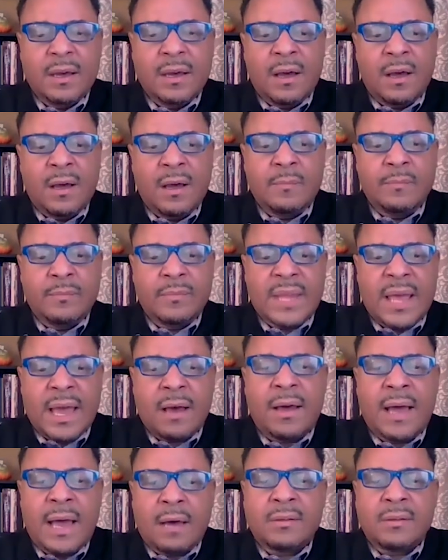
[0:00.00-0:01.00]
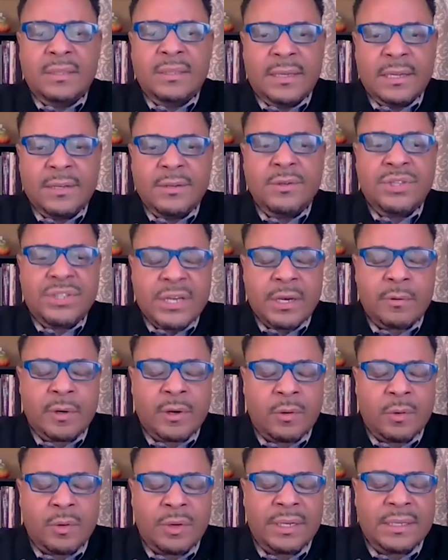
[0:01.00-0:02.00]
How can you share
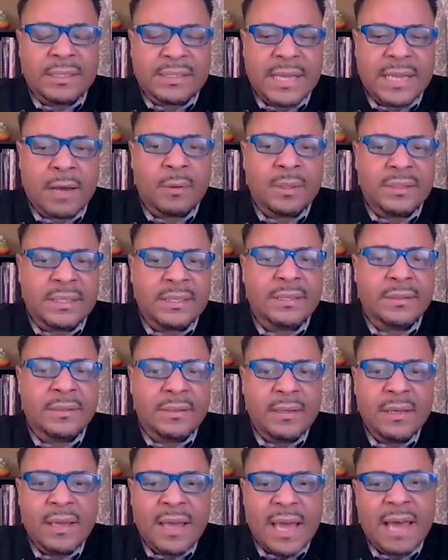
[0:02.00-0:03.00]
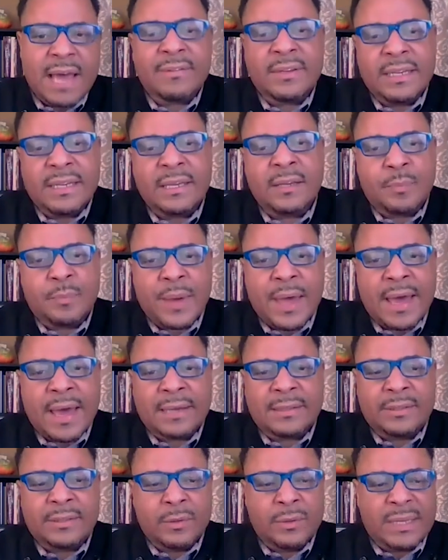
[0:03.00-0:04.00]
with our audience how it did have an
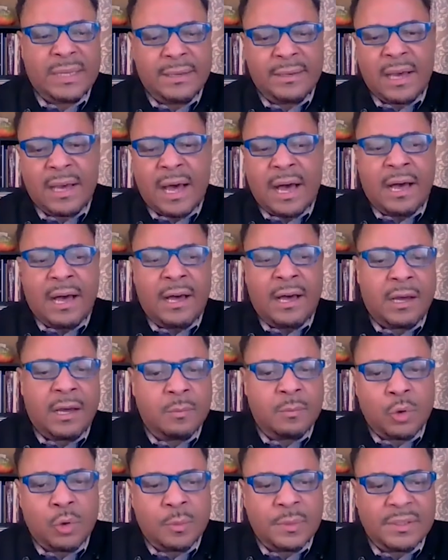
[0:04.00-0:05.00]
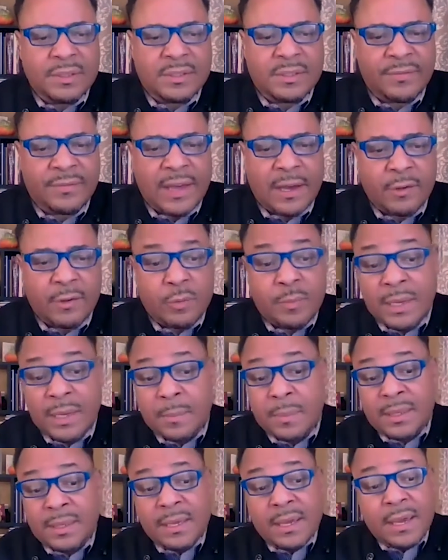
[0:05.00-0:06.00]
impact and the aha moments of how you
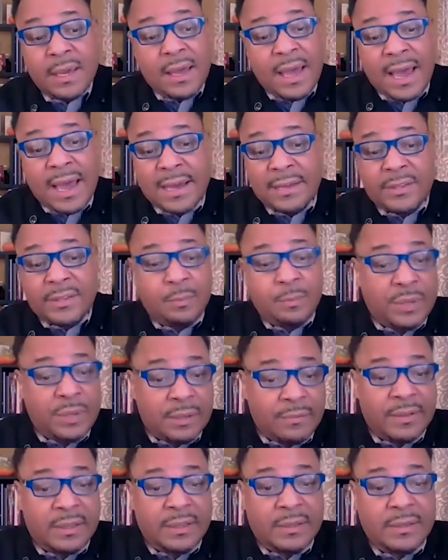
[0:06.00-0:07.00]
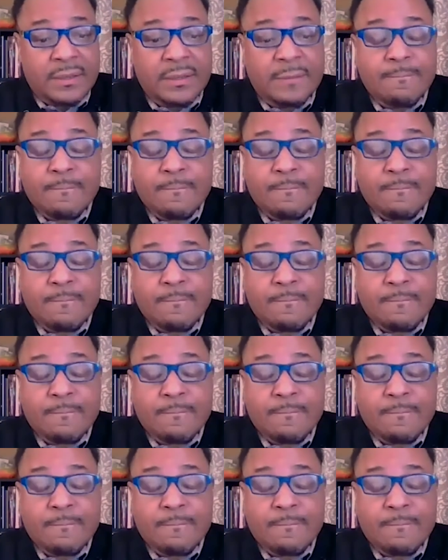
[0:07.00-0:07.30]
maybe had to pivot?